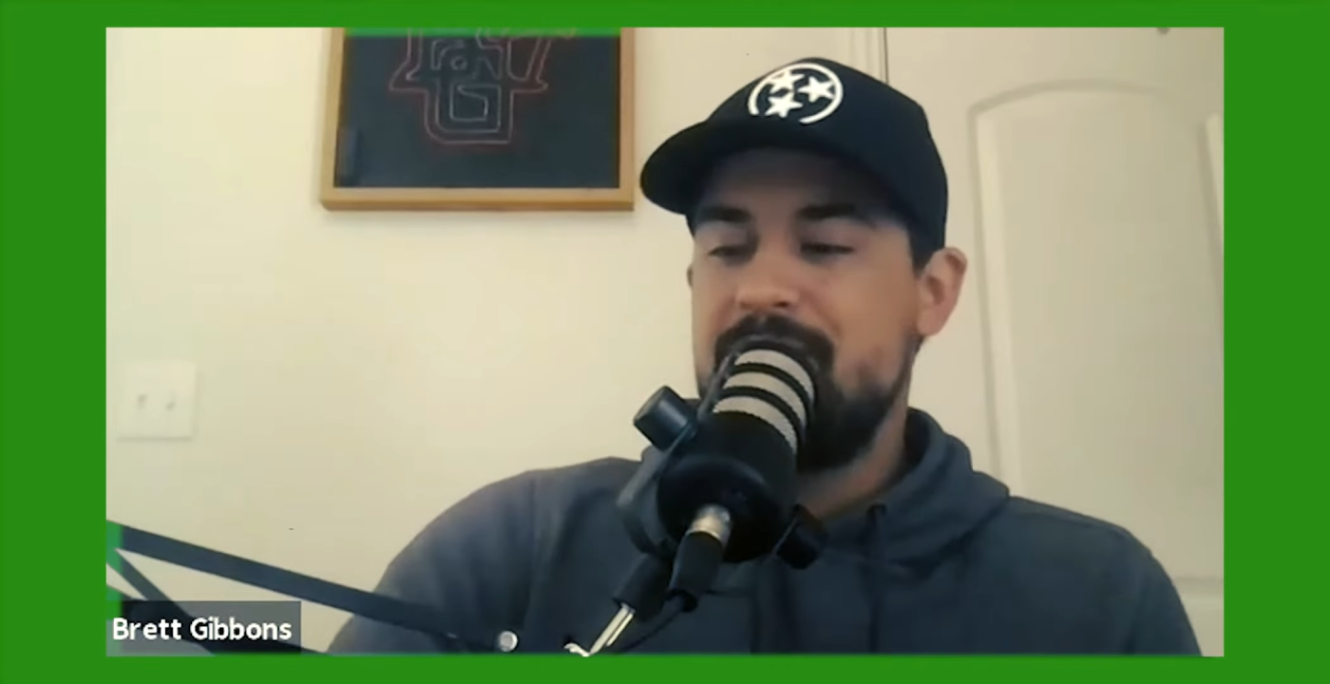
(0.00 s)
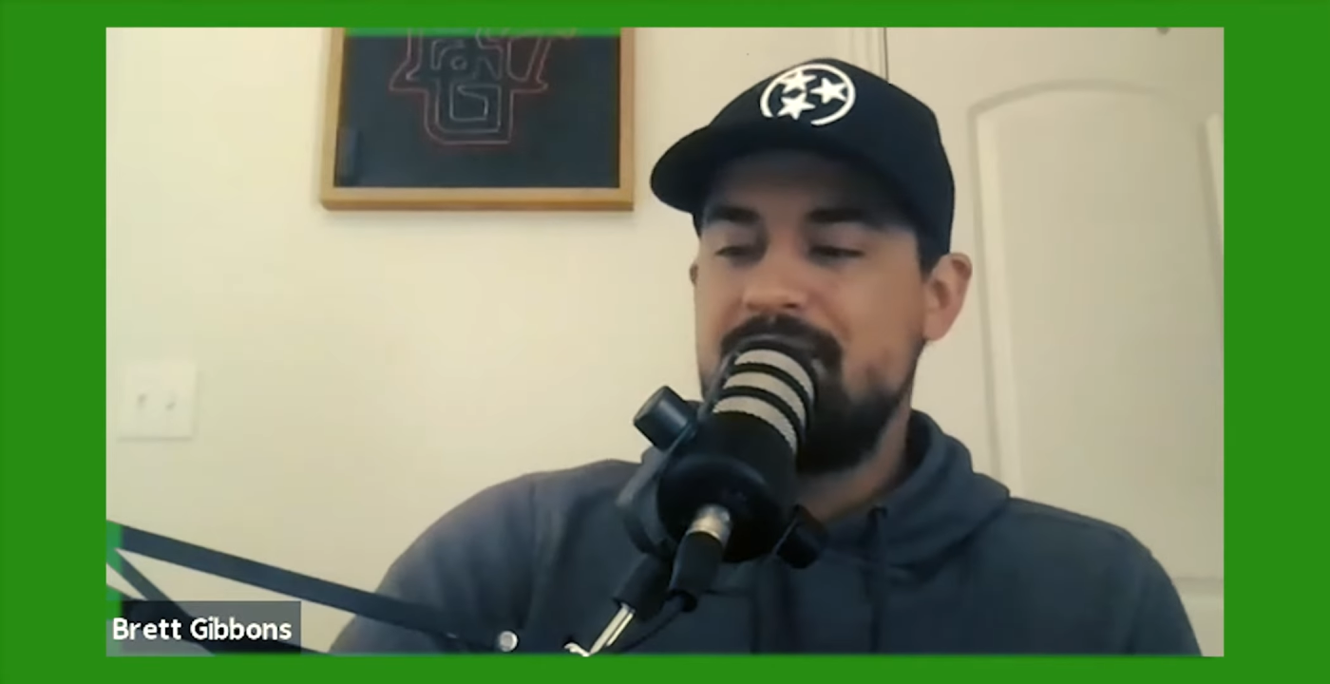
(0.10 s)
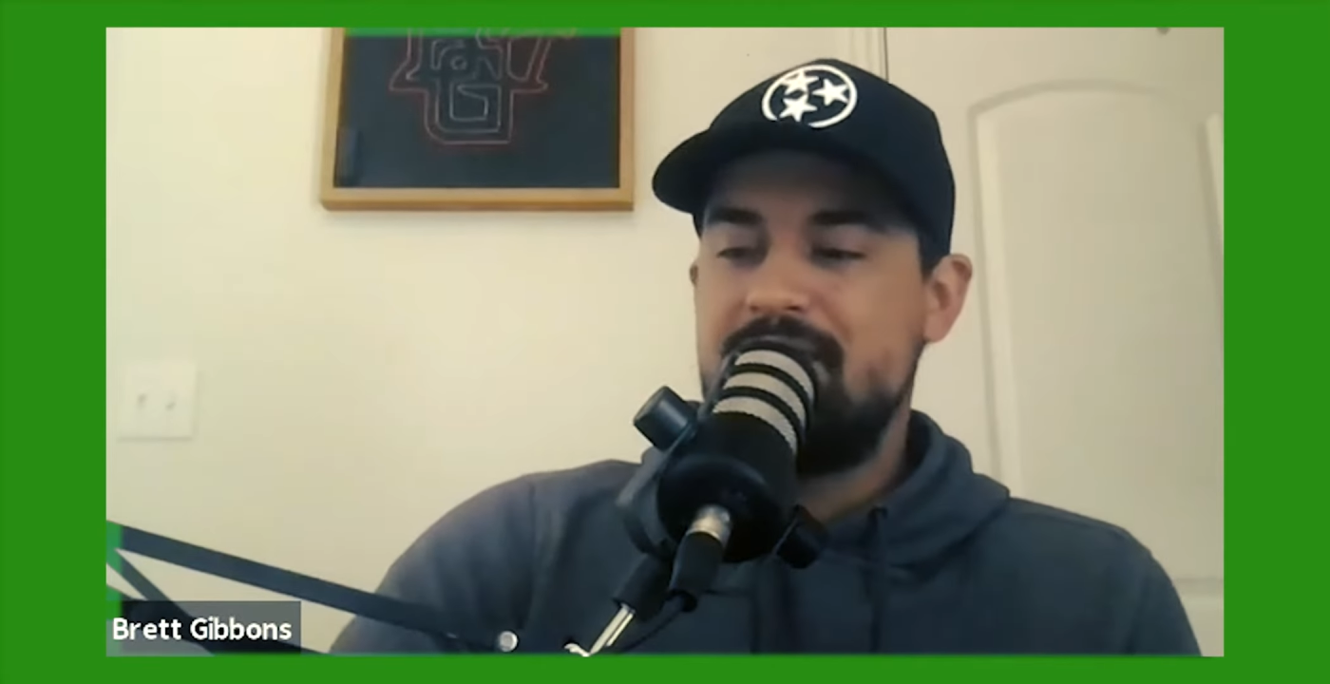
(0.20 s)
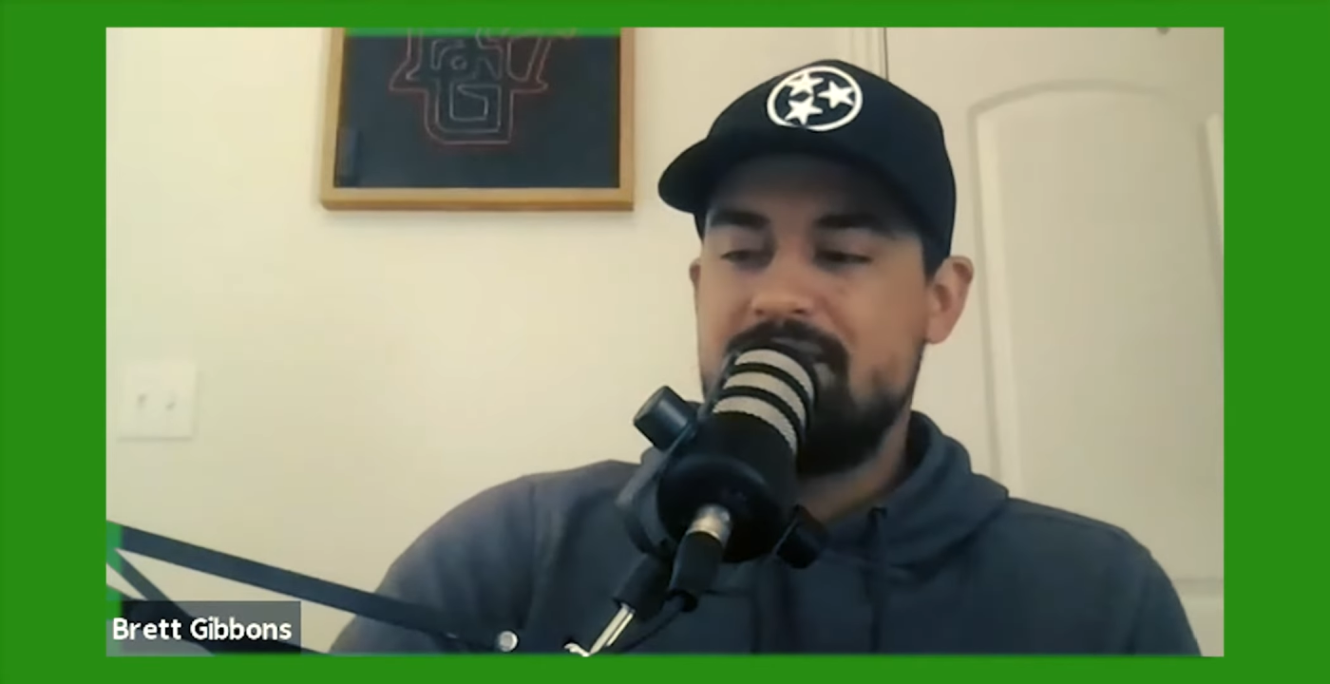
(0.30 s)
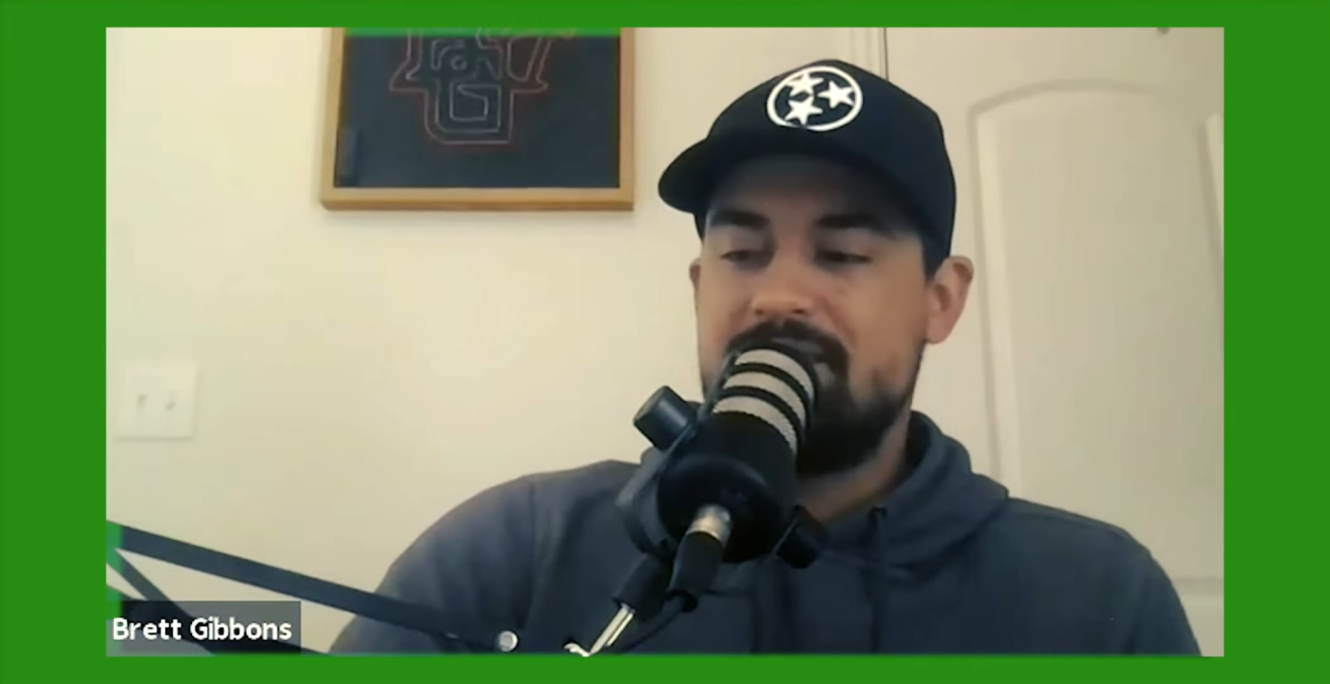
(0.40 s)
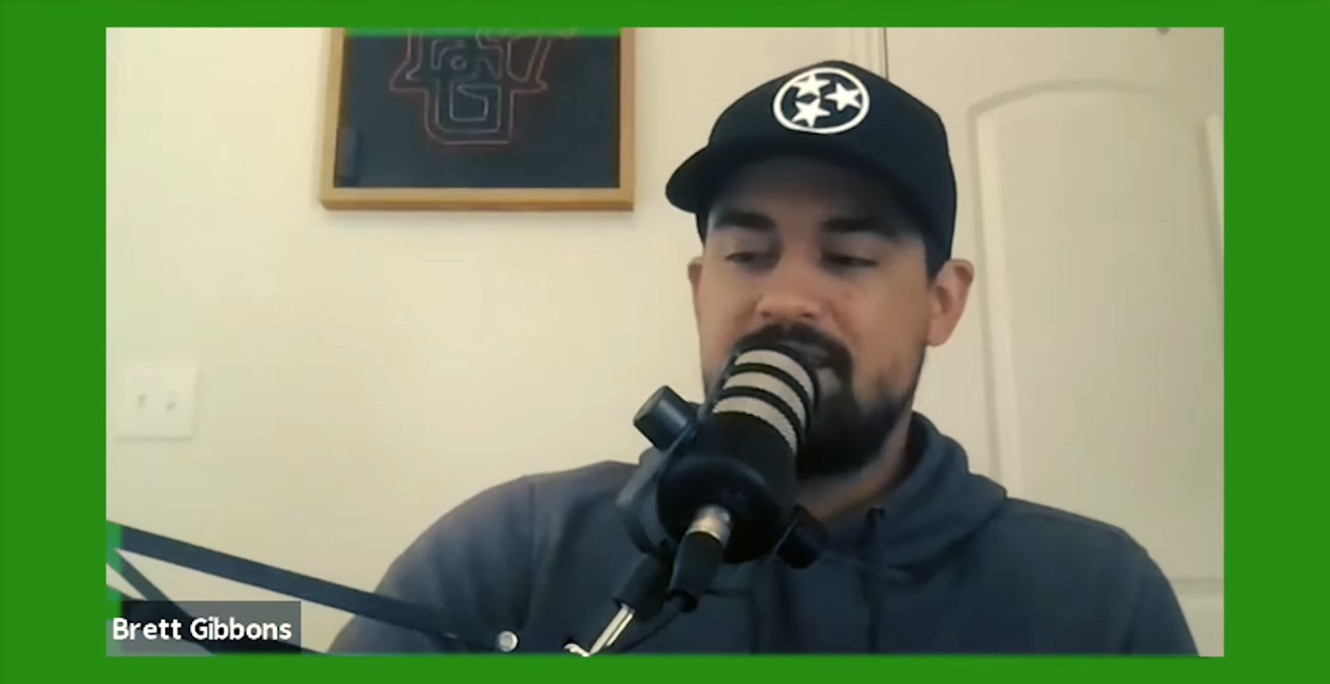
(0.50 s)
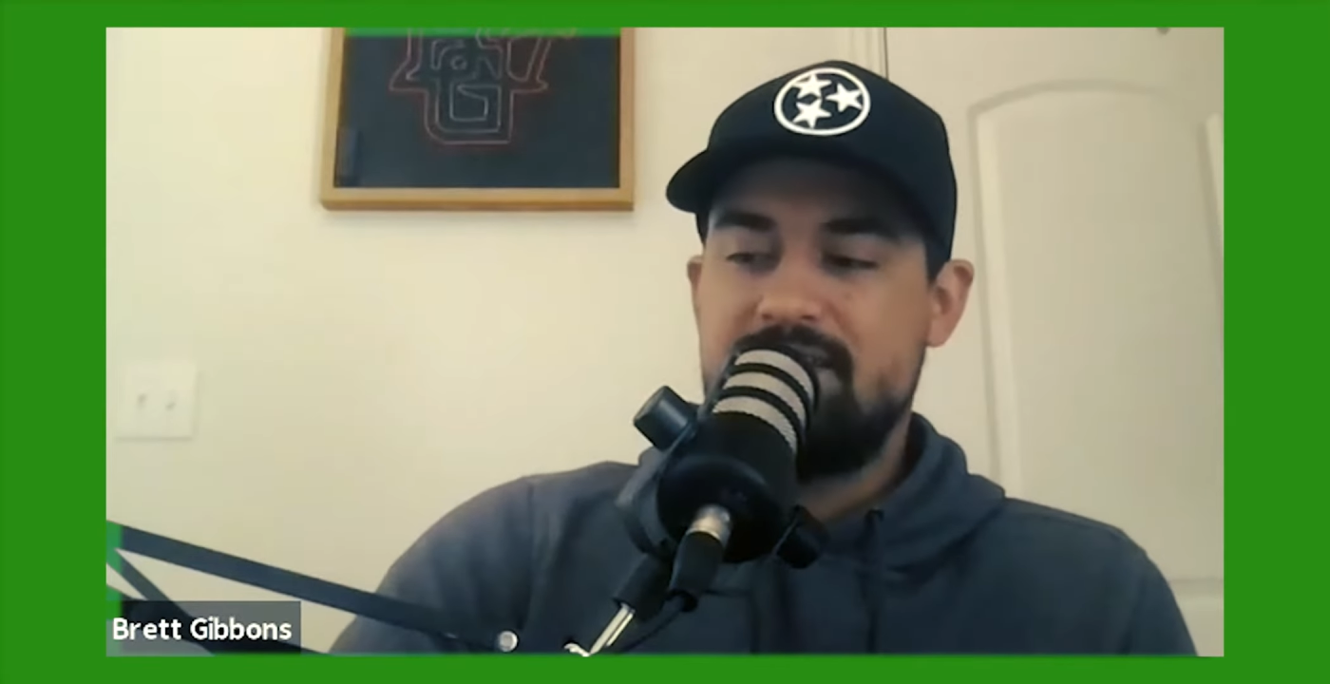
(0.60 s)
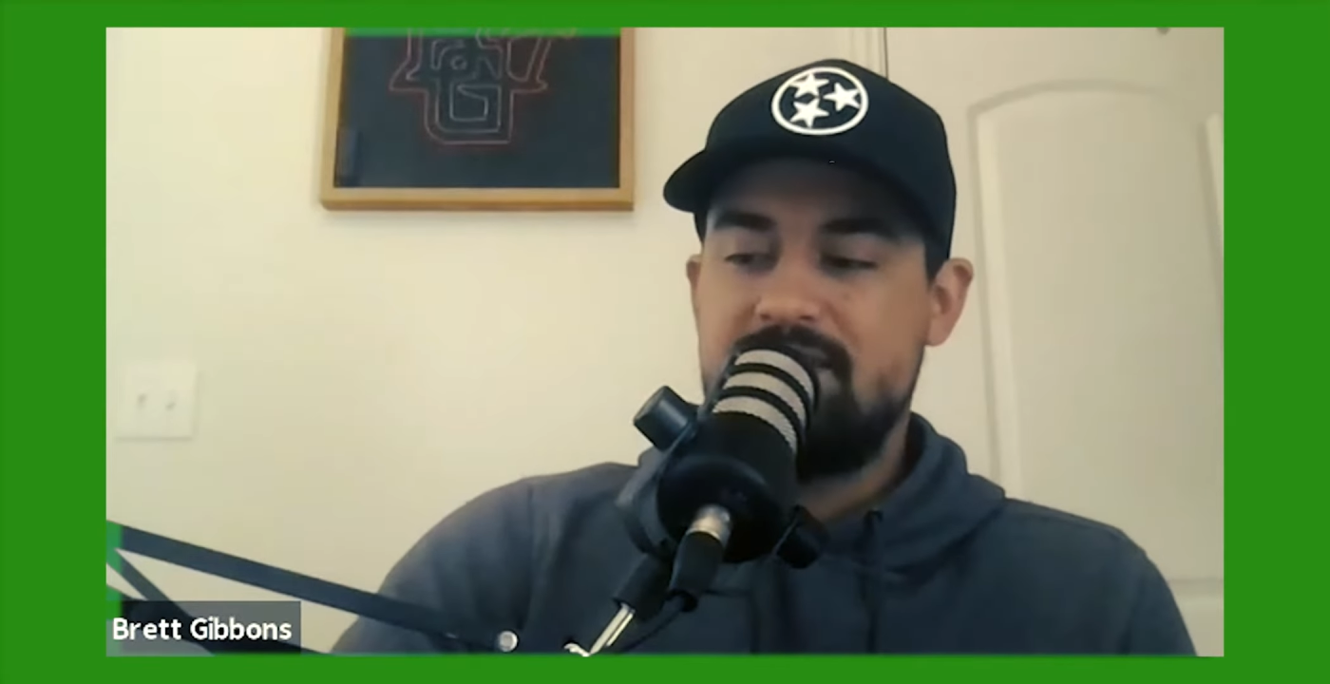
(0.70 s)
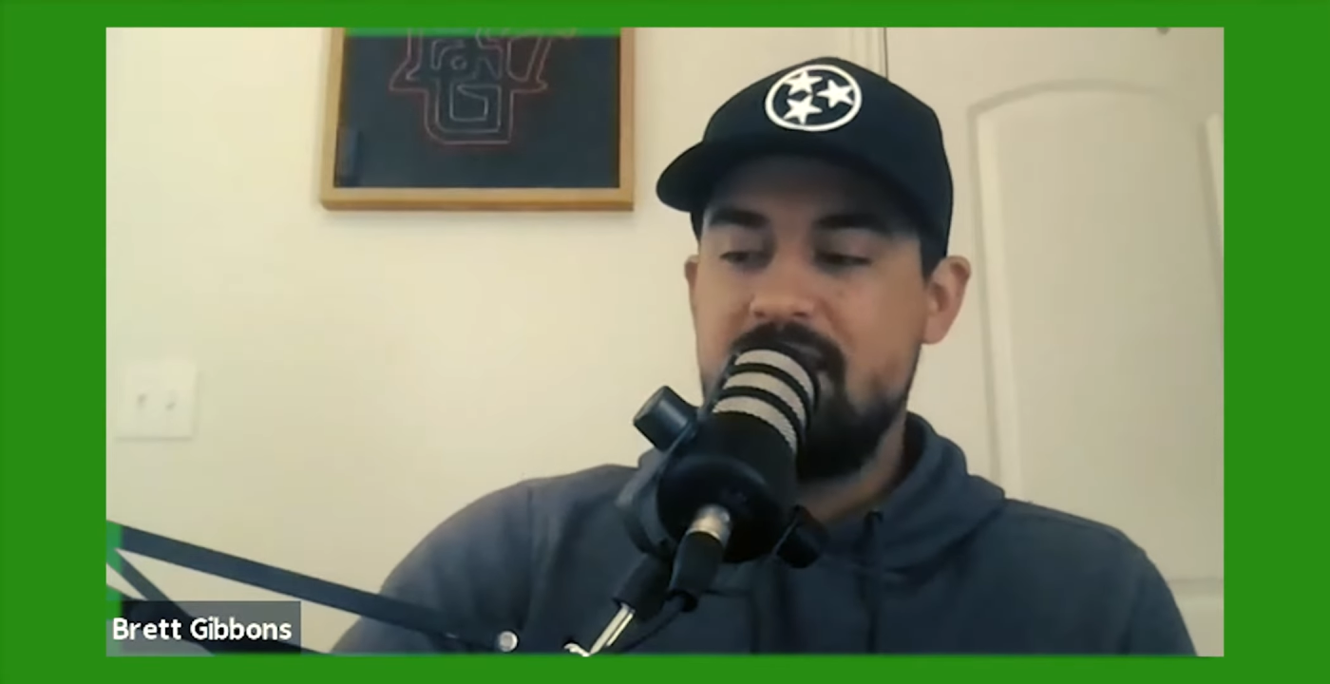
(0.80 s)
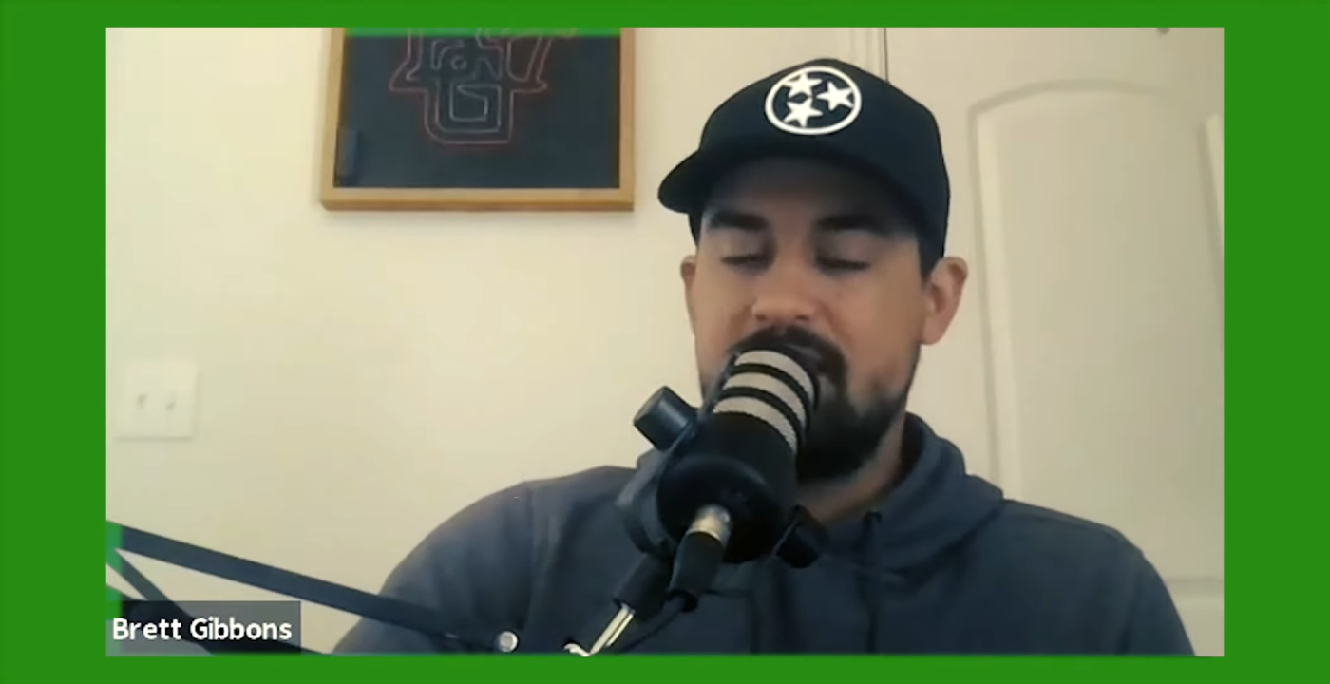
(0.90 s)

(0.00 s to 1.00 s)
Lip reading: But then at Texas State,